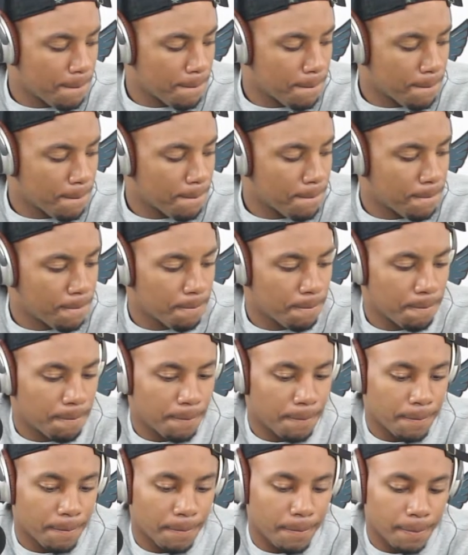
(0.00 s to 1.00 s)
No, I totally
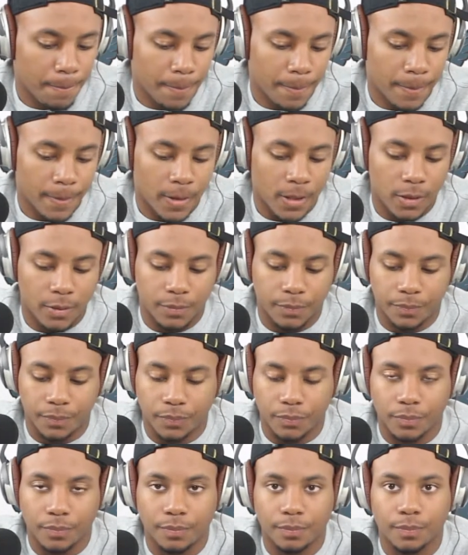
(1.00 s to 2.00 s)
agree with that.
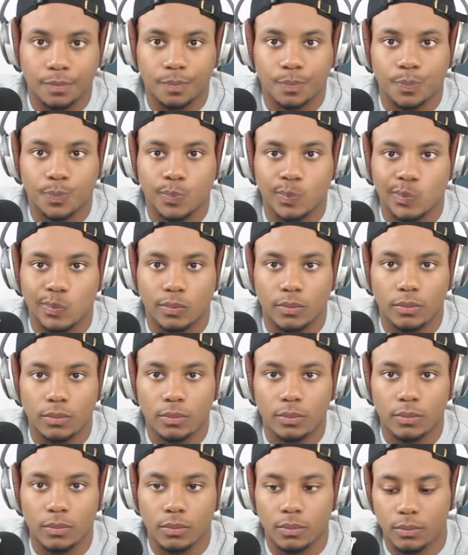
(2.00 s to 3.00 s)
I believe
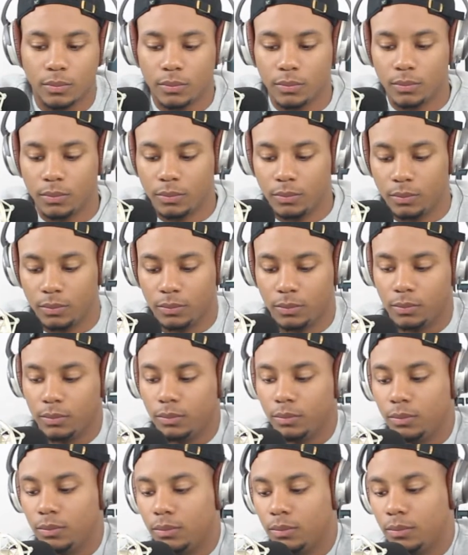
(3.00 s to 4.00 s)
that just the
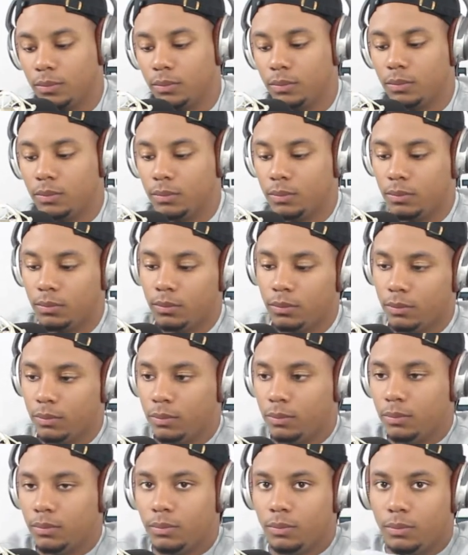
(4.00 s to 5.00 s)
way that
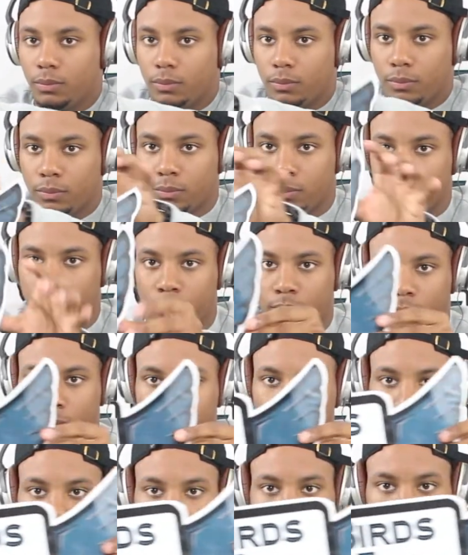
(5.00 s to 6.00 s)
the defense was run
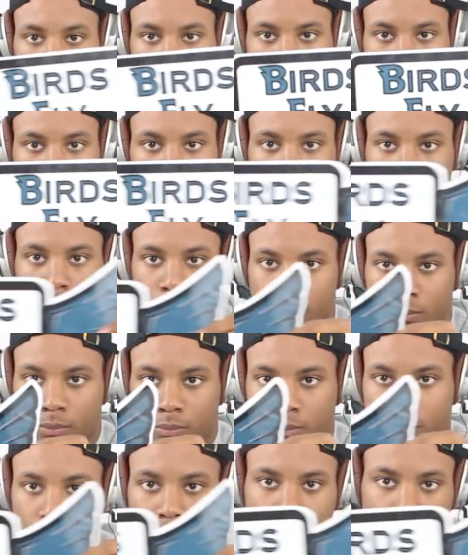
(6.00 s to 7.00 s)
last year at the defensive
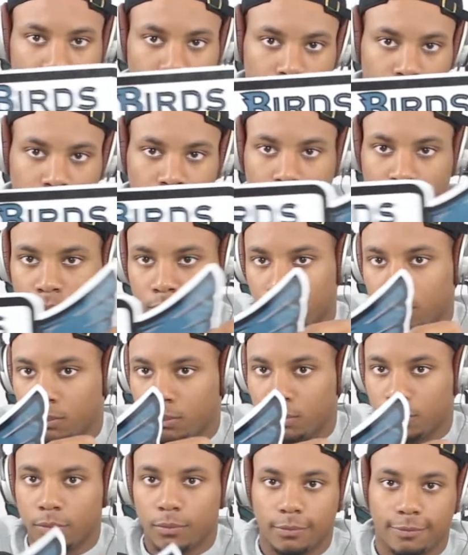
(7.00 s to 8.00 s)
line, there was a lot of
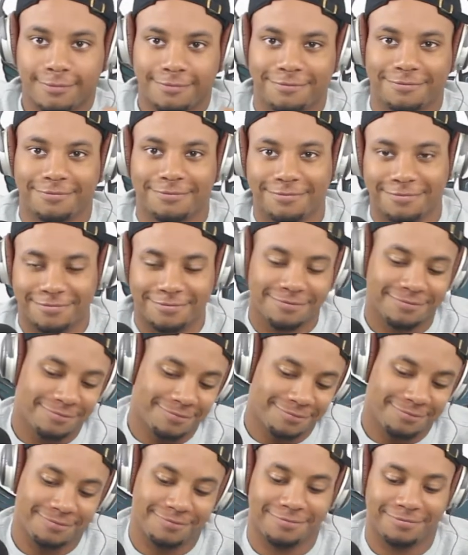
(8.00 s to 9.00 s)
rotation, and not
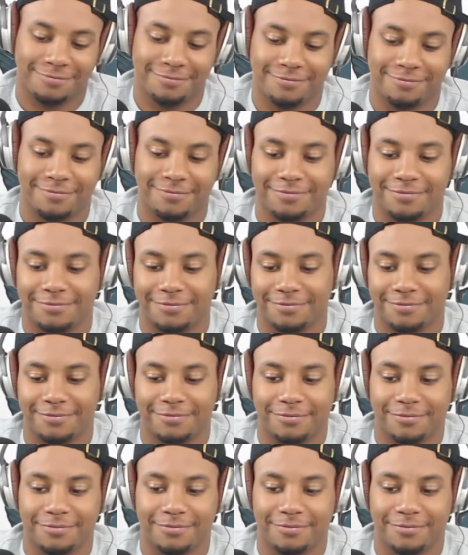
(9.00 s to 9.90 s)
just at